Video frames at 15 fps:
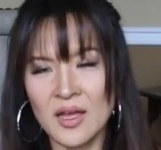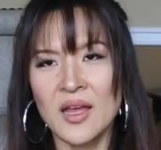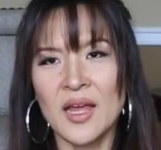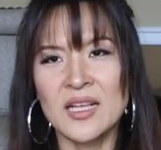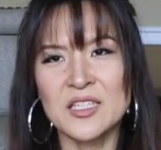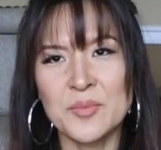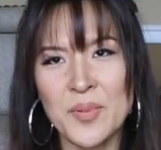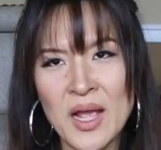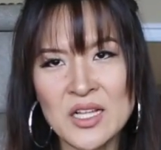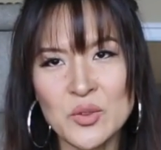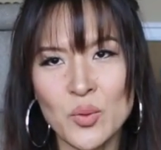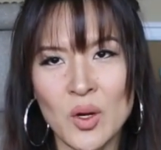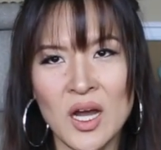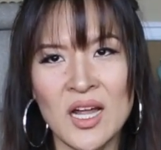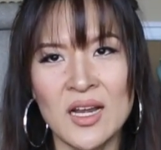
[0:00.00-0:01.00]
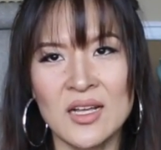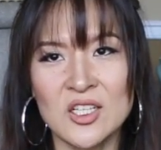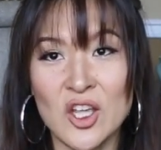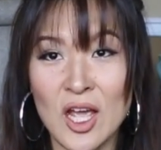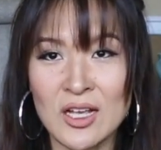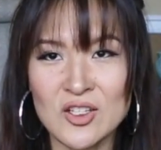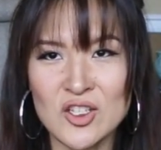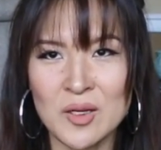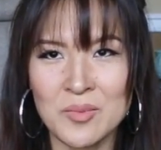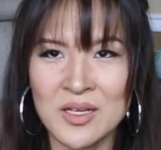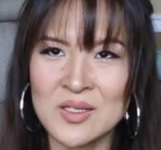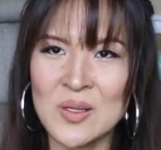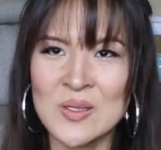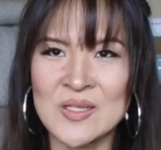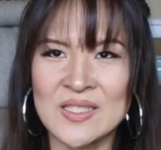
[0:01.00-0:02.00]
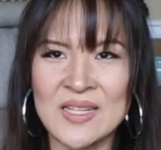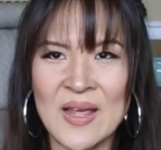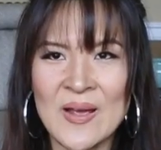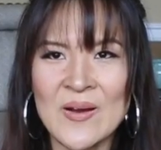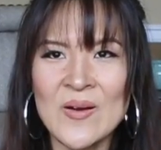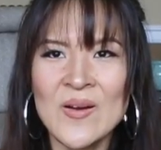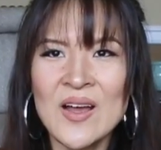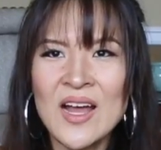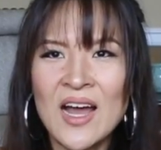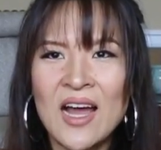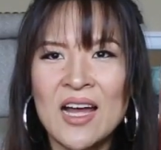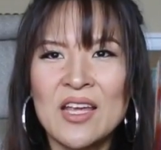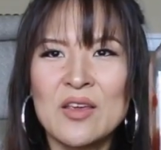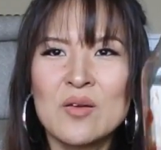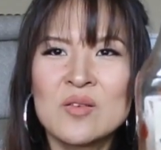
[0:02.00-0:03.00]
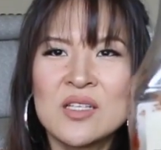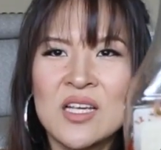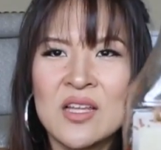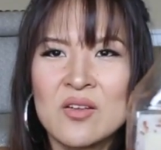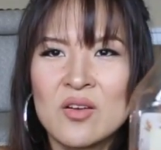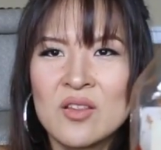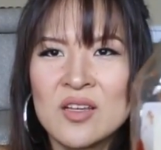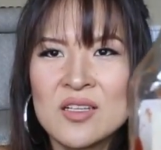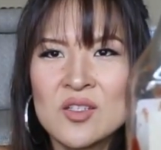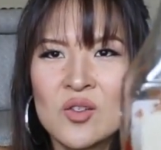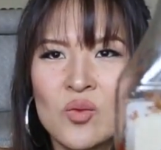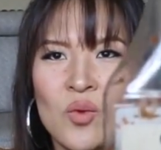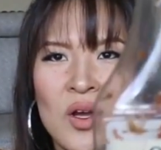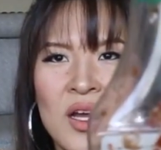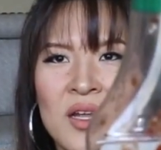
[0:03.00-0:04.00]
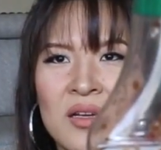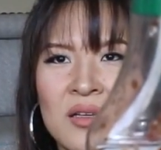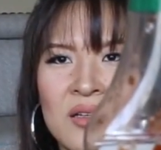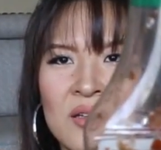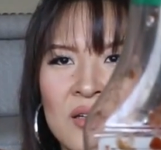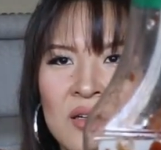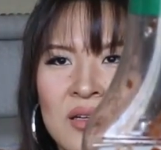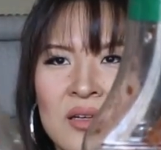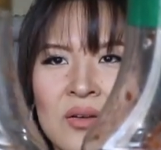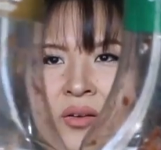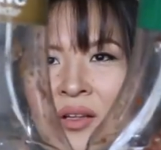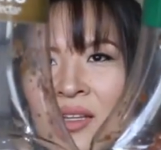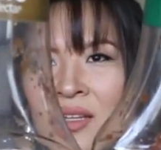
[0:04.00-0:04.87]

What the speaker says: It depends what ketchup is on sale. I use either this one or